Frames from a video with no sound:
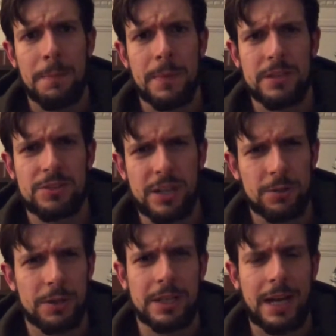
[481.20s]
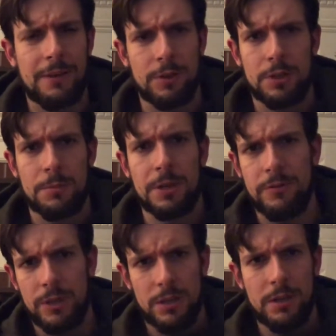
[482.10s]
It's generally going to have a little bit
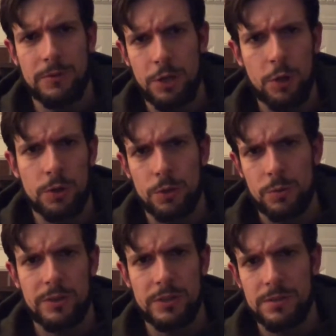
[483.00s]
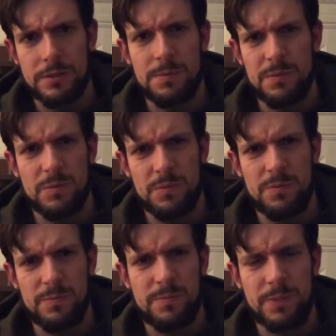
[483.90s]
of an odor with these
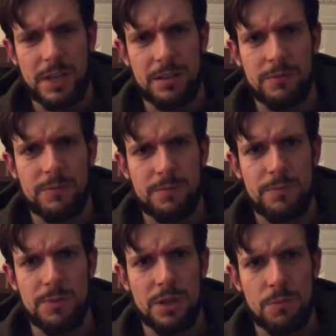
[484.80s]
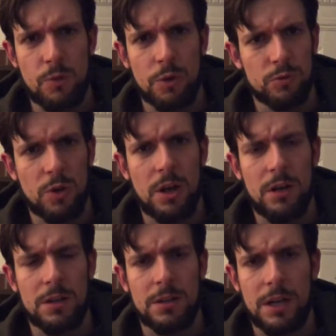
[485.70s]
kind of, more
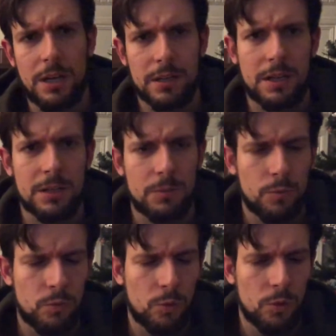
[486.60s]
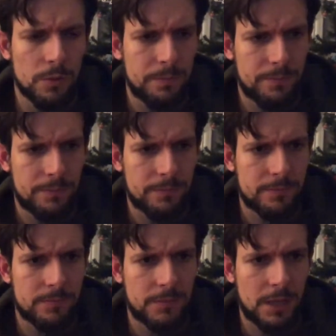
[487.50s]
raw kind of wool
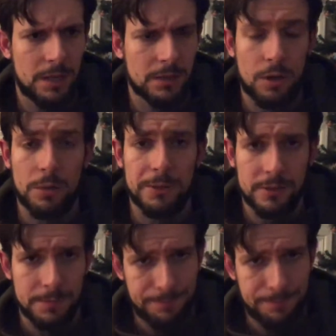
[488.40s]
garments.